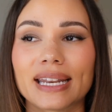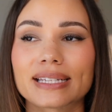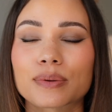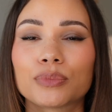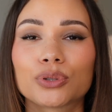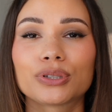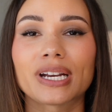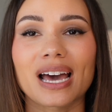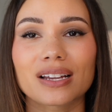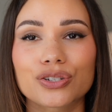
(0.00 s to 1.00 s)
is a more
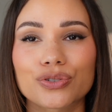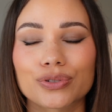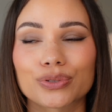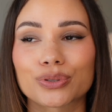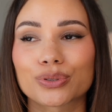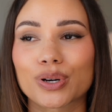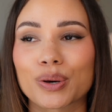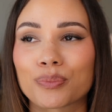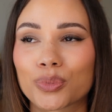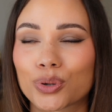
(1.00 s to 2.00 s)
natural,
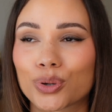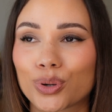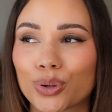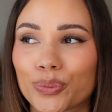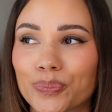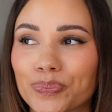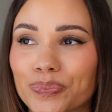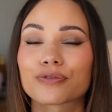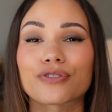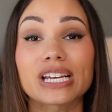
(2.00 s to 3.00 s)
a more
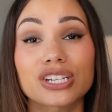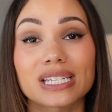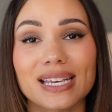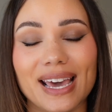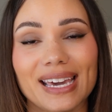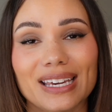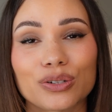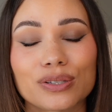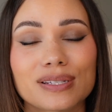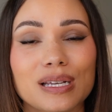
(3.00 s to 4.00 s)
fresher take
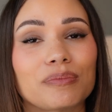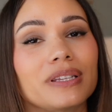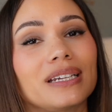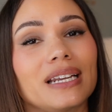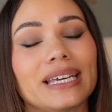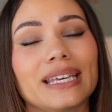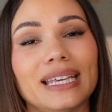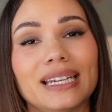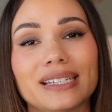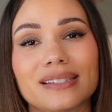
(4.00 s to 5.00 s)
on something like
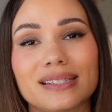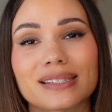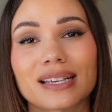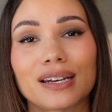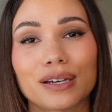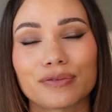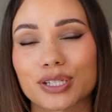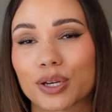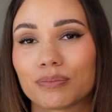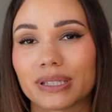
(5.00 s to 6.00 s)
Kilian's Love
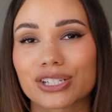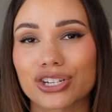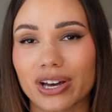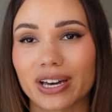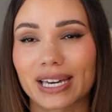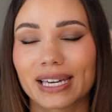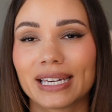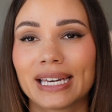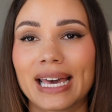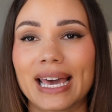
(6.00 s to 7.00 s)
Don't Be
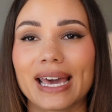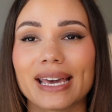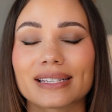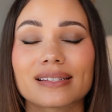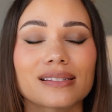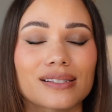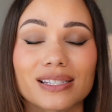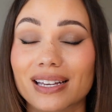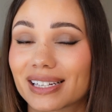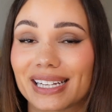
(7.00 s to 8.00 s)
Shy. It's
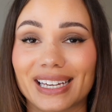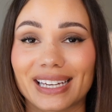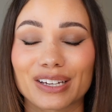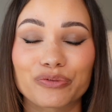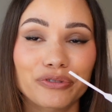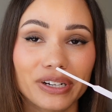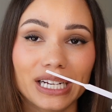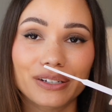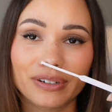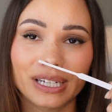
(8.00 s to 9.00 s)
stunning,
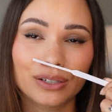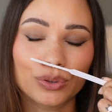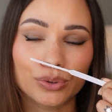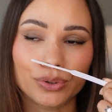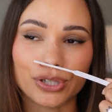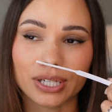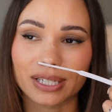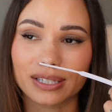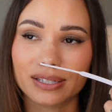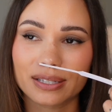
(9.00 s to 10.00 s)
really
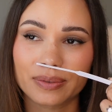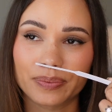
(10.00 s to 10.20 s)
gorgeous.